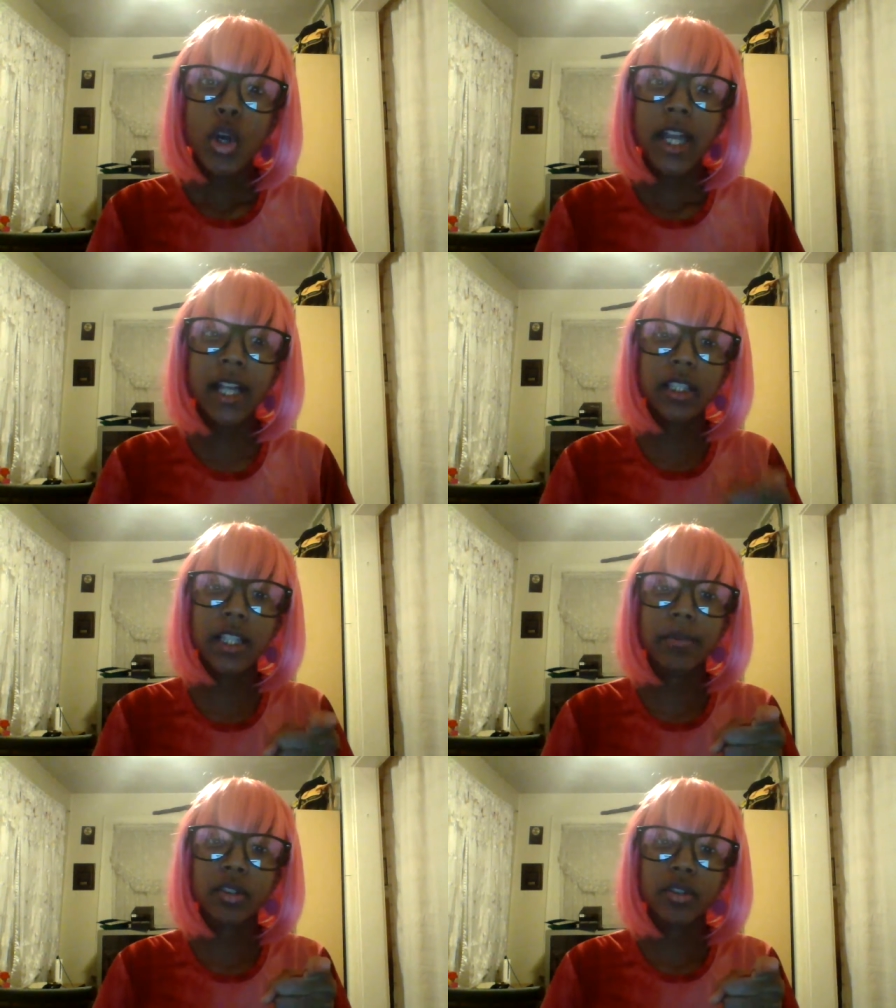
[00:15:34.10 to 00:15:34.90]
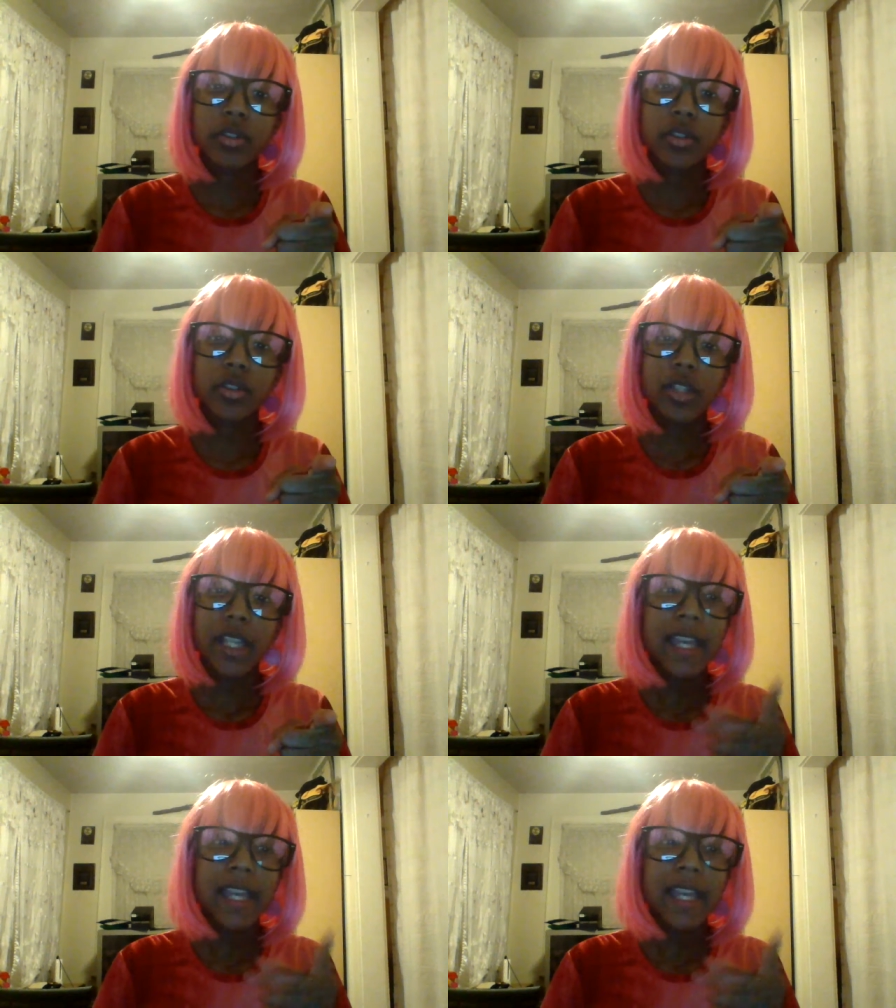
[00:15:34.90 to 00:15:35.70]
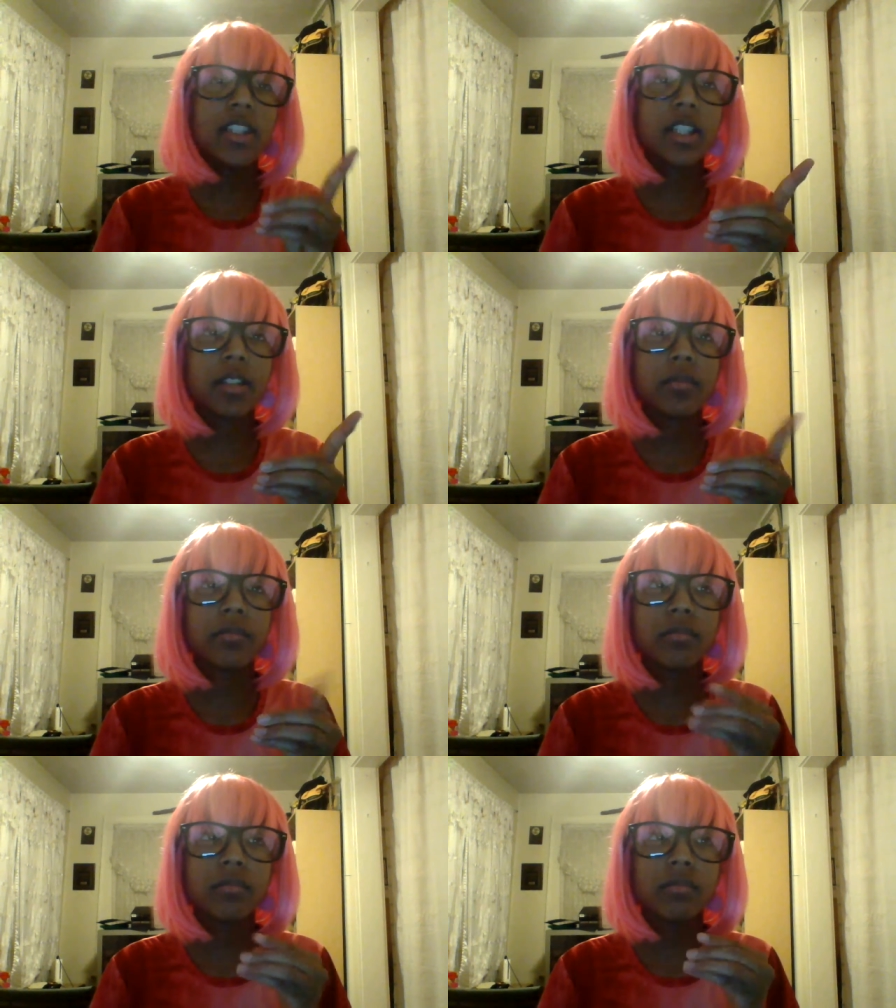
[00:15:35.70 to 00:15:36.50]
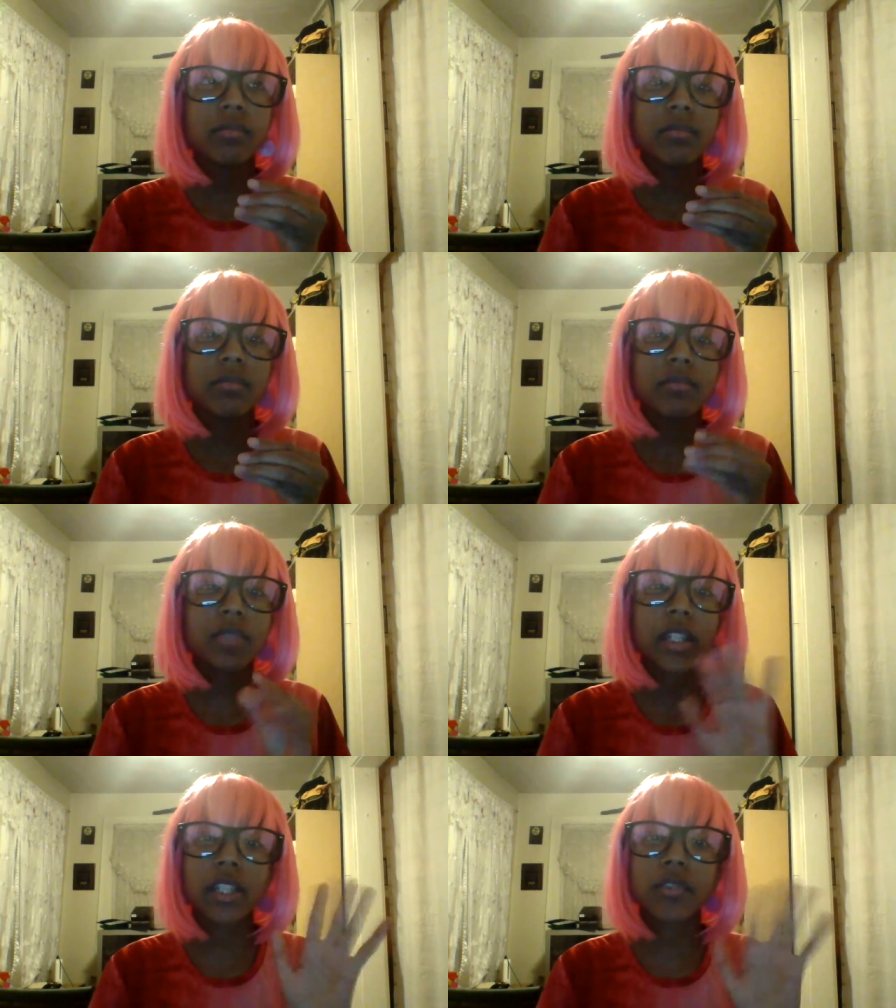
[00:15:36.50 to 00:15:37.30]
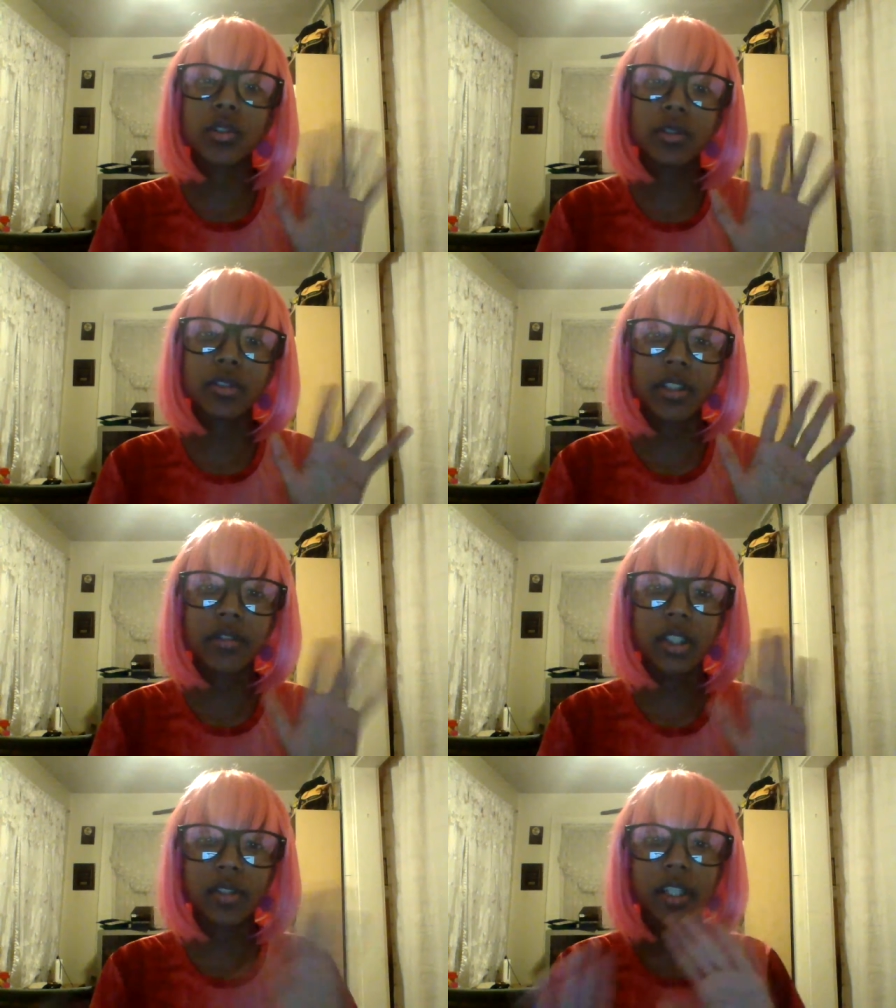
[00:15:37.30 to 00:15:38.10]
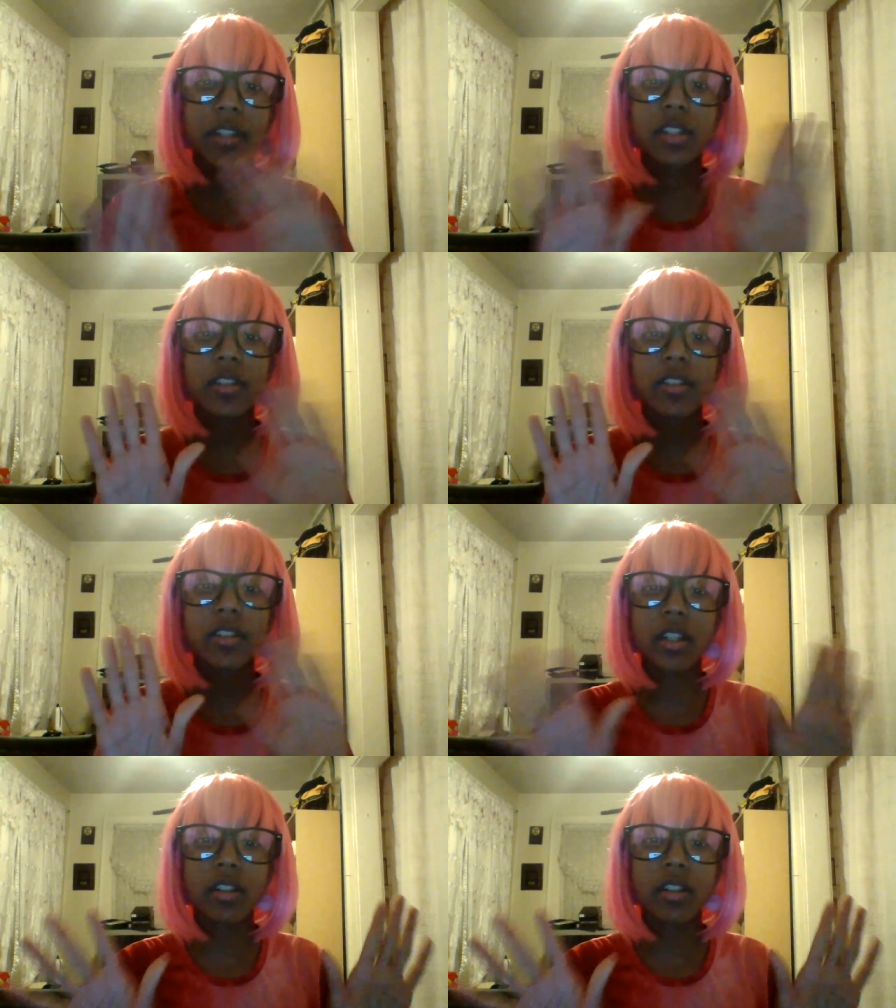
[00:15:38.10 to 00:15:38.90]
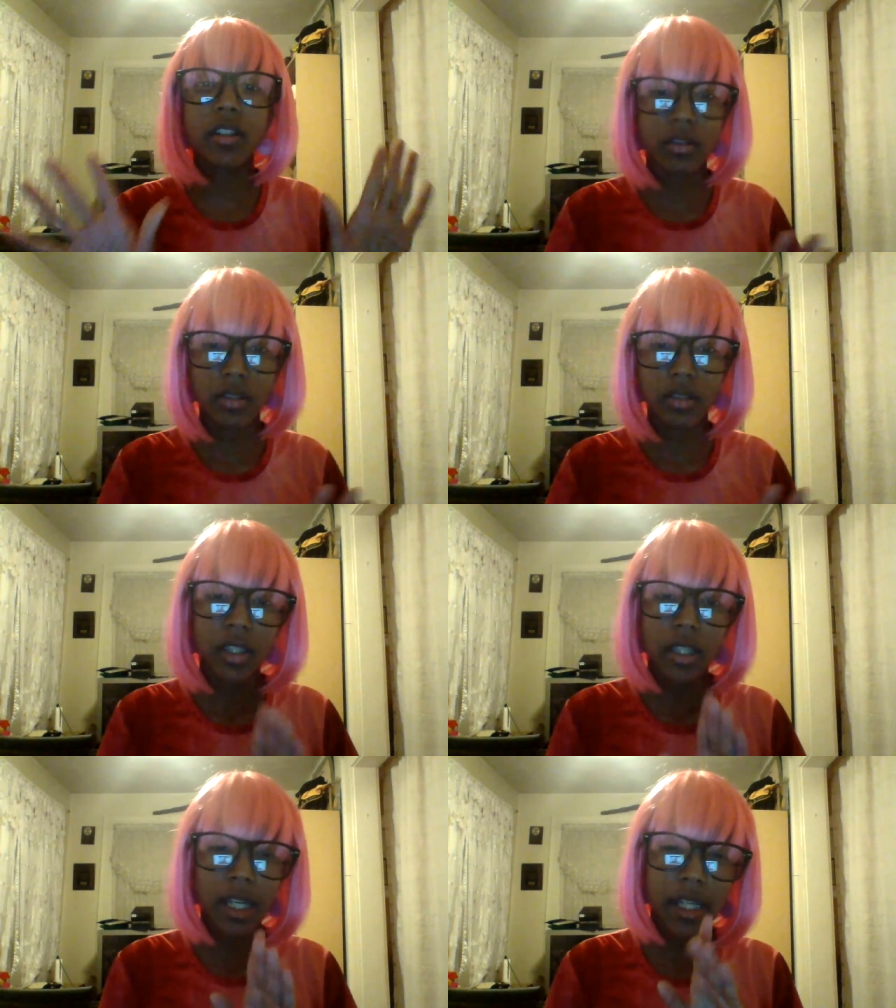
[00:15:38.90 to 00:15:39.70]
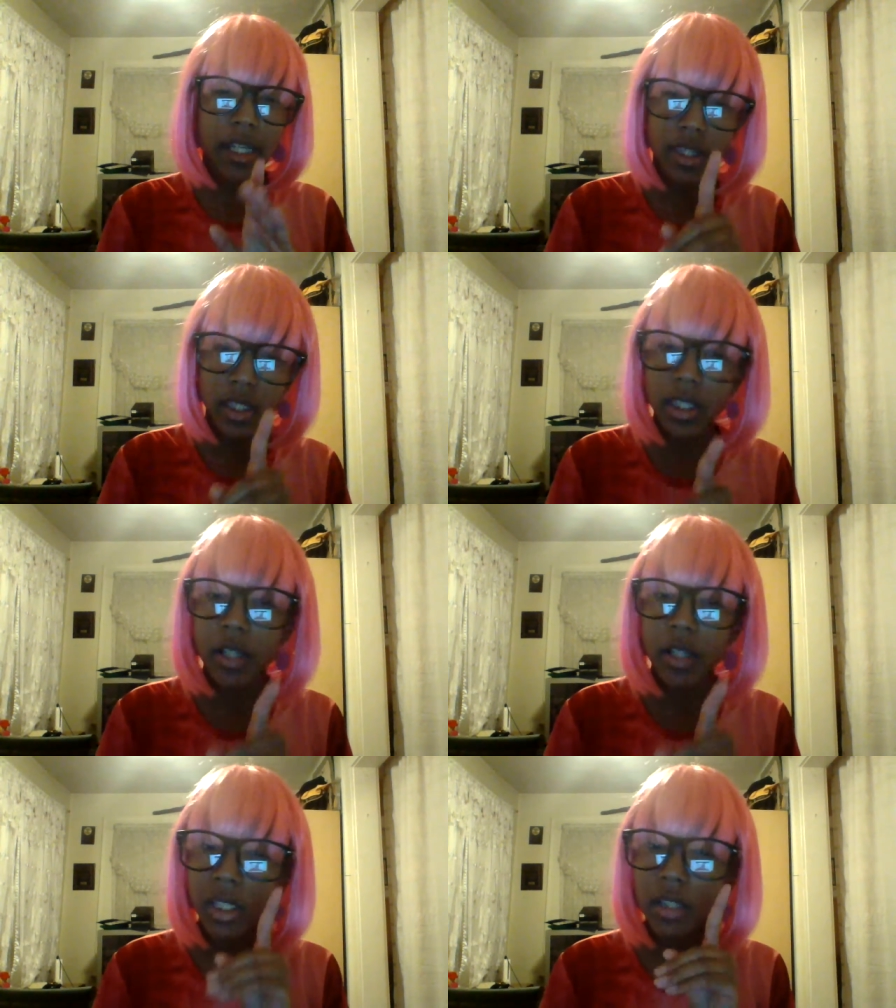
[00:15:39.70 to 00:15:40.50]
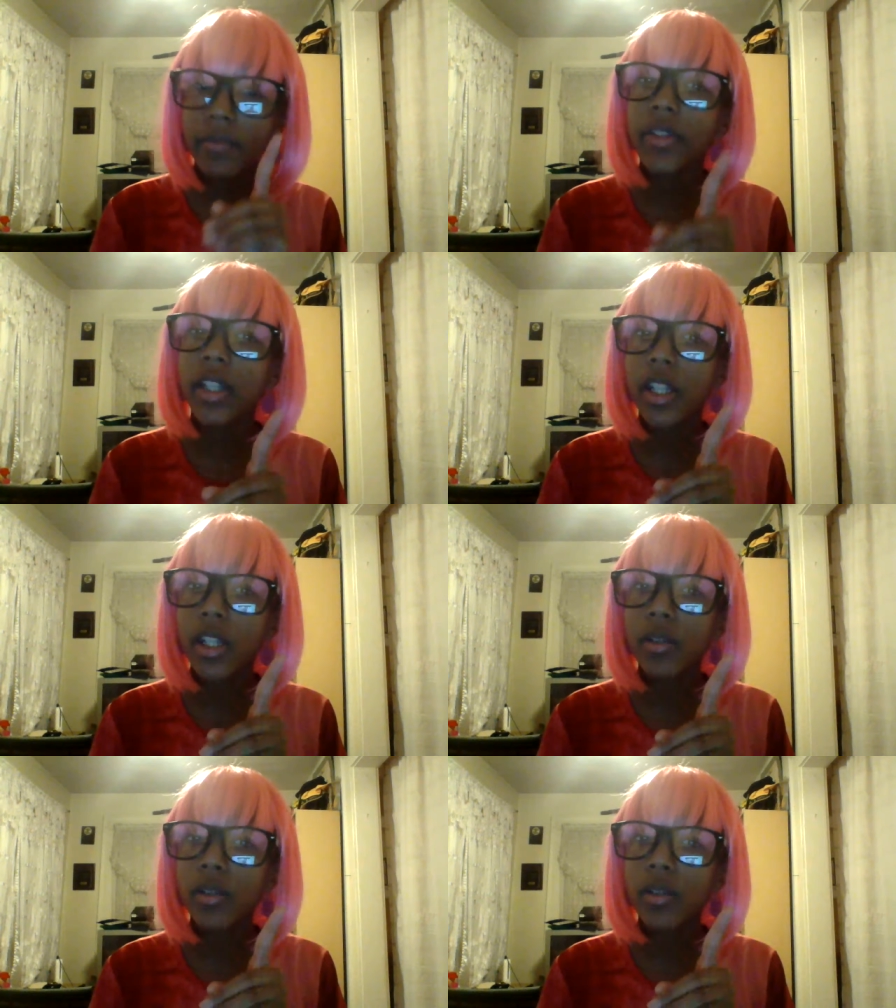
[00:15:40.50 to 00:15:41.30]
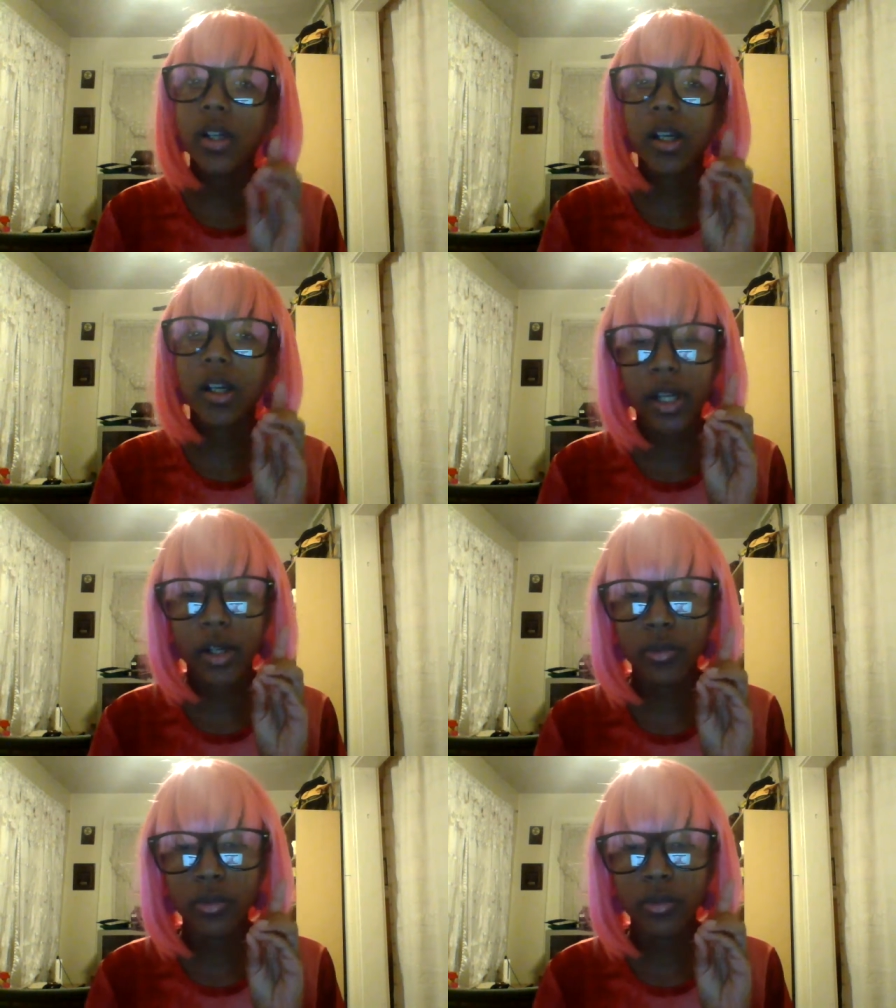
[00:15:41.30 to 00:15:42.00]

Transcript: Helicopter. And then again. Sorry, that's for a whole nother video. Sorry, sorry, sorry, sorry. I think I'll make a video about